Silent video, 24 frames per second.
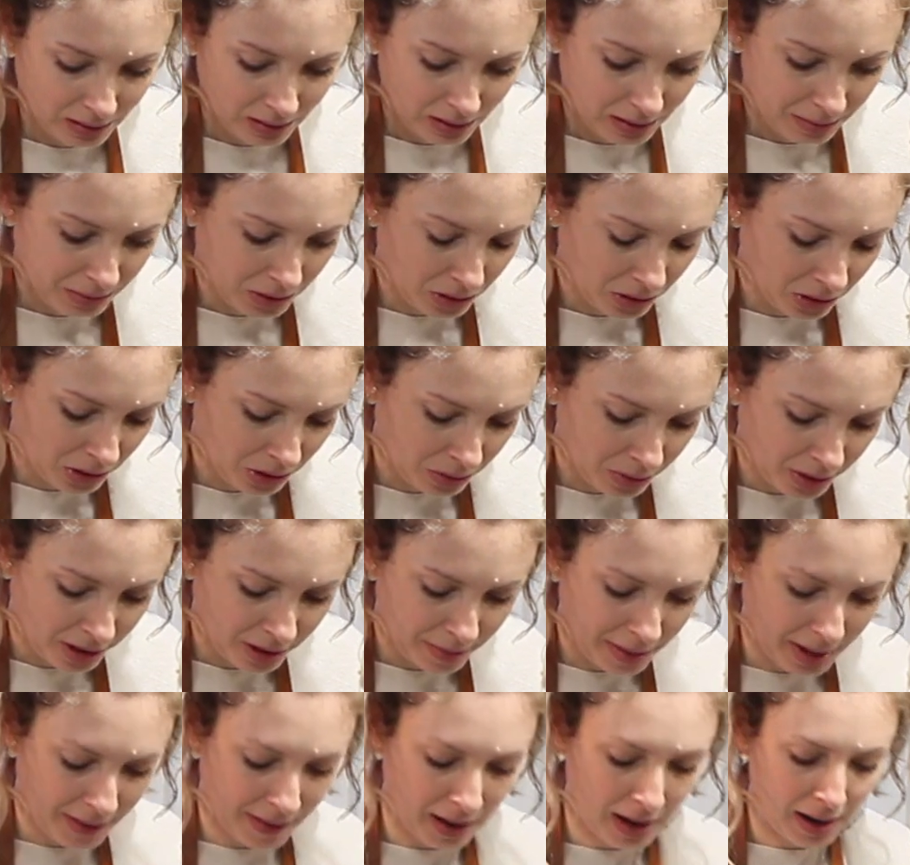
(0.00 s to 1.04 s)
I'm not going to worry
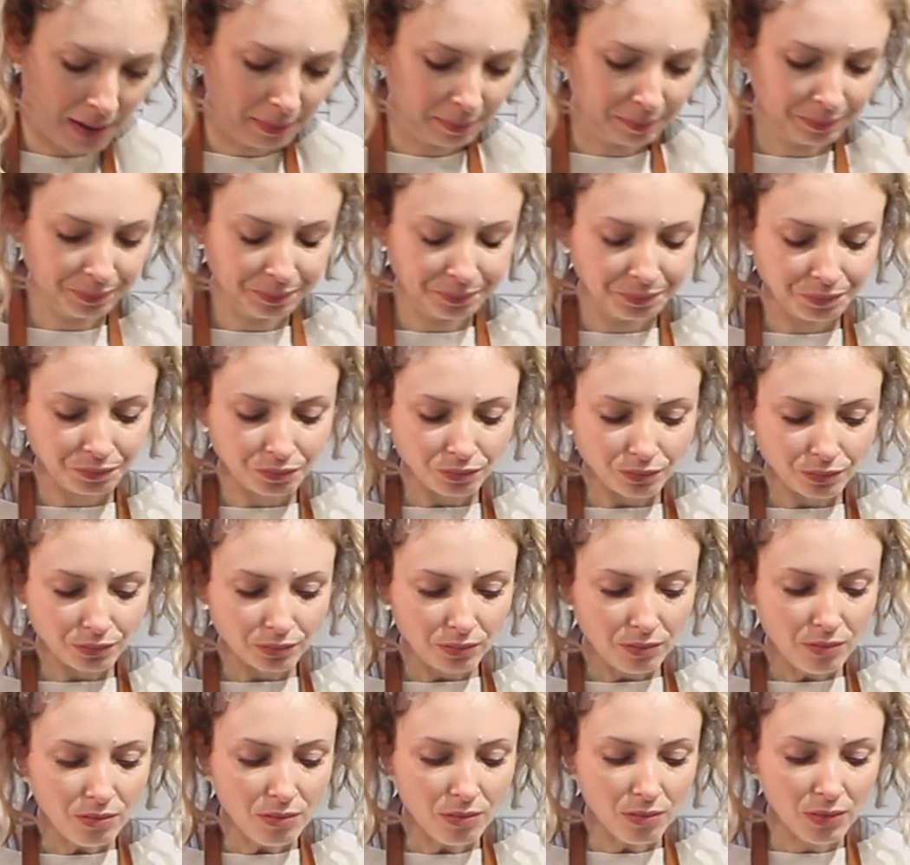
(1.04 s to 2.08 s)
about that.
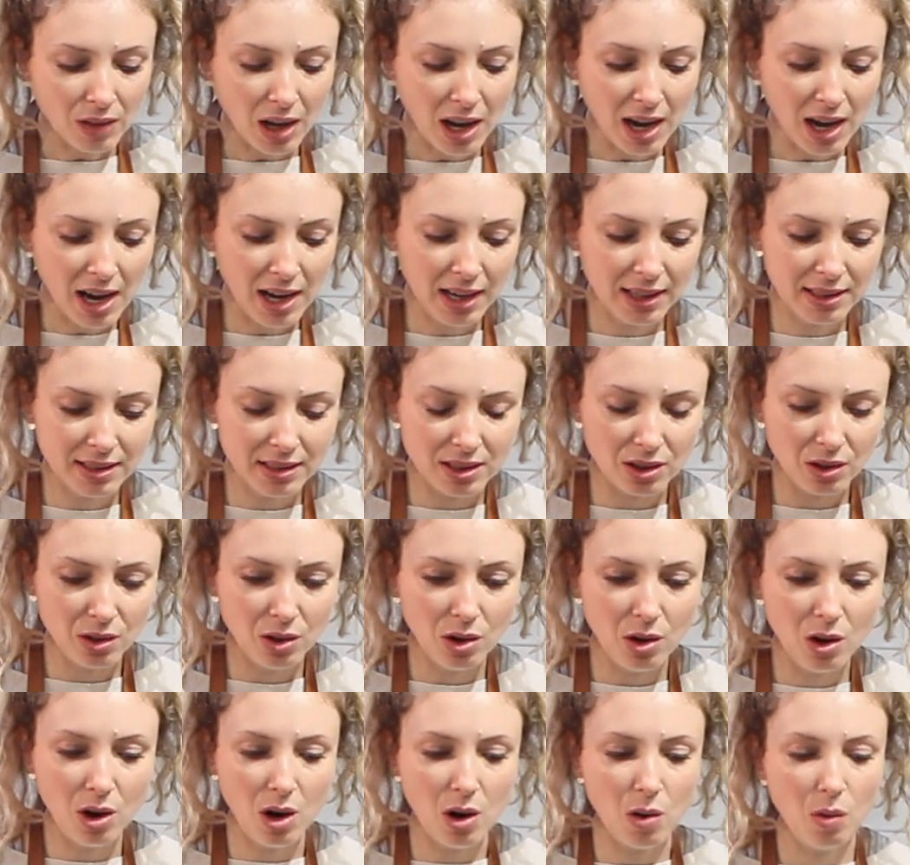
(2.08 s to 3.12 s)
And
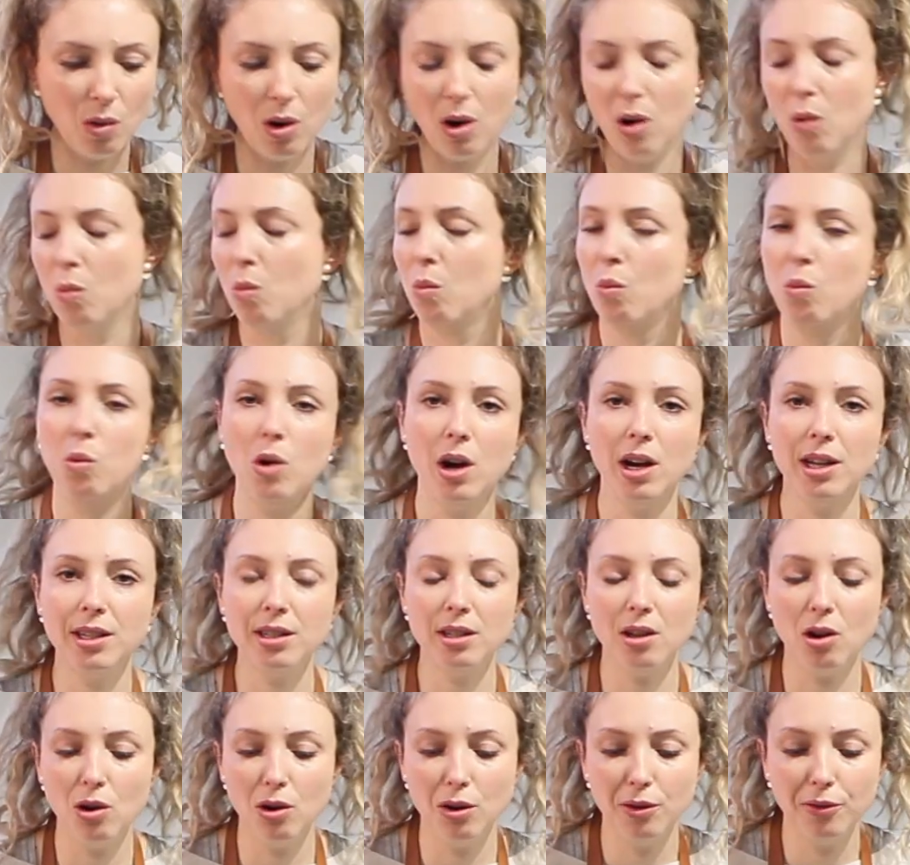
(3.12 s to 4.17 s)
one
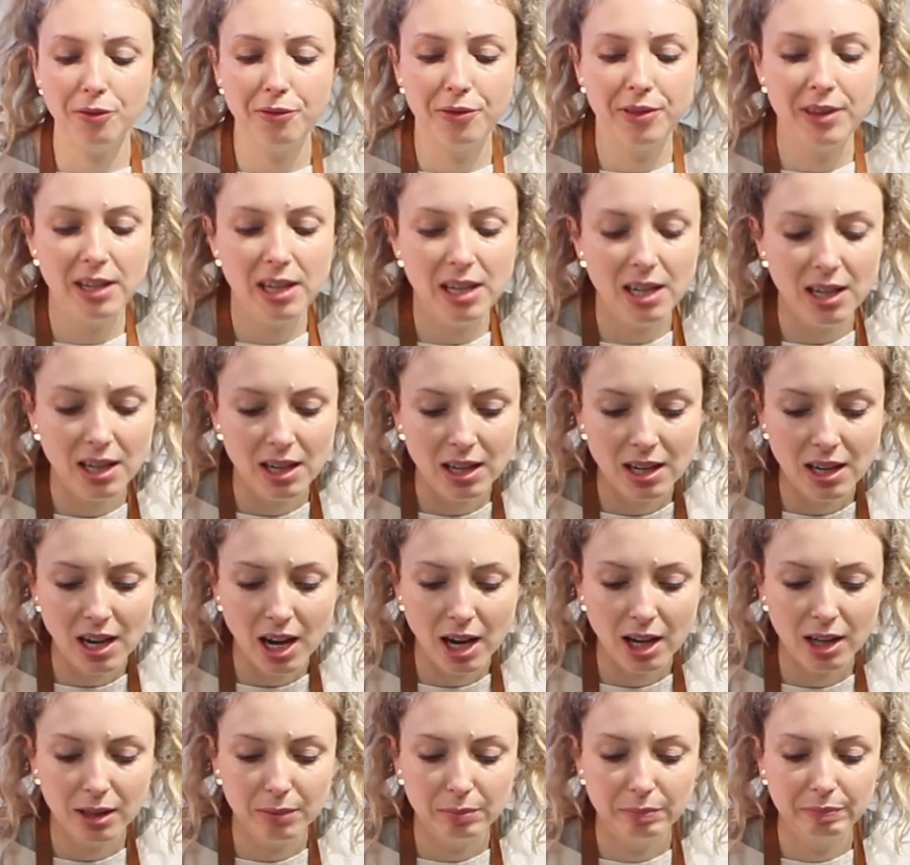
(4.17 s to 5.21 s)
of the
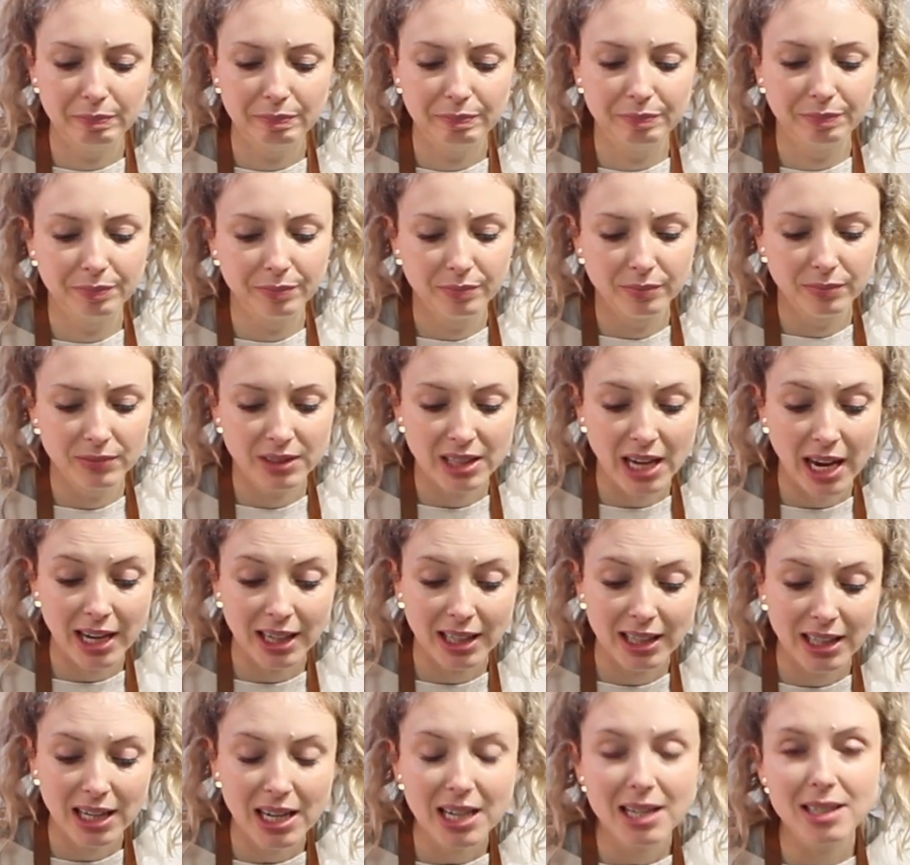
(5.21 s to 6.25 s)

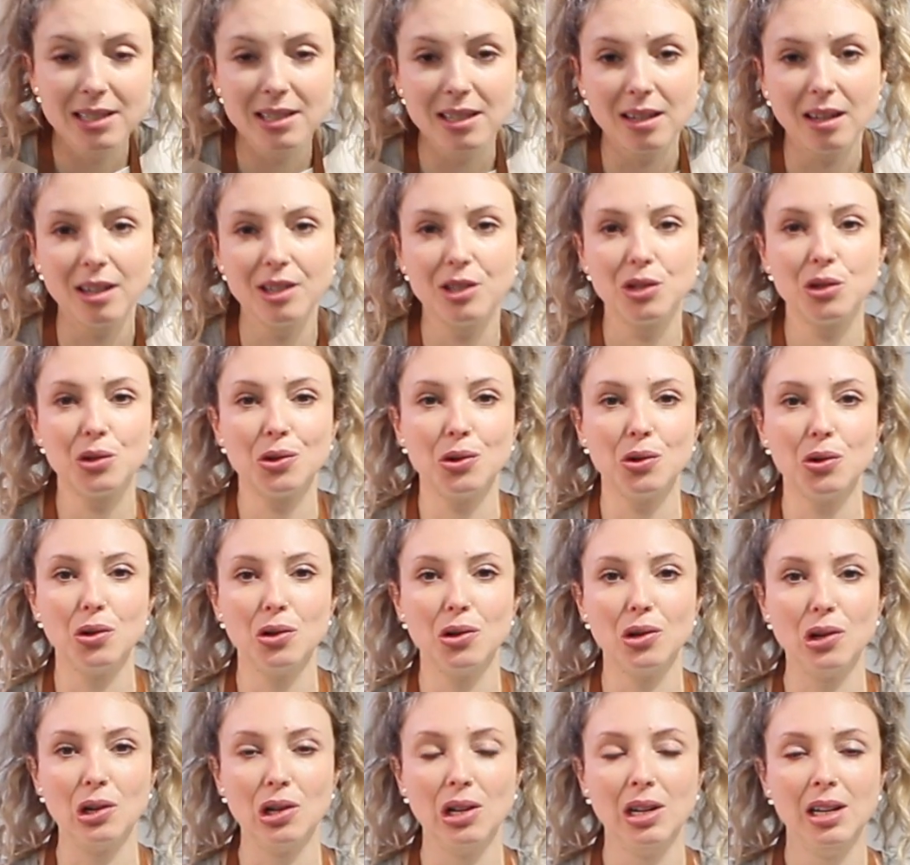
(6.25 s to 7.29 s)
techniques that I
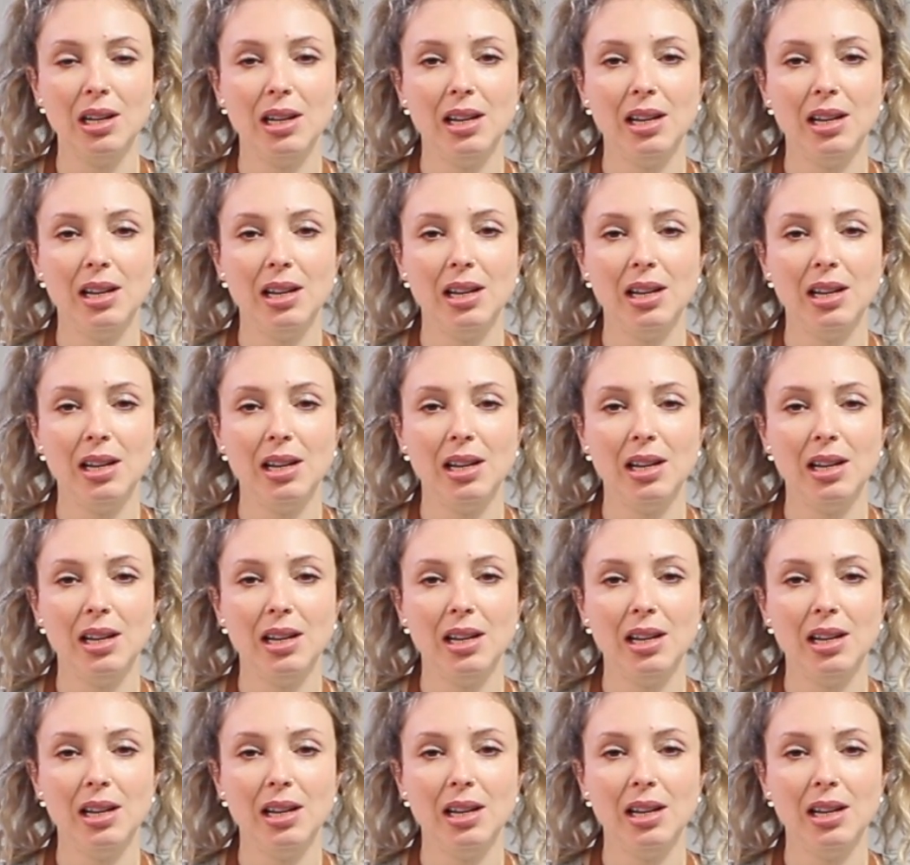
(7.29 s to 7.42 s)
saw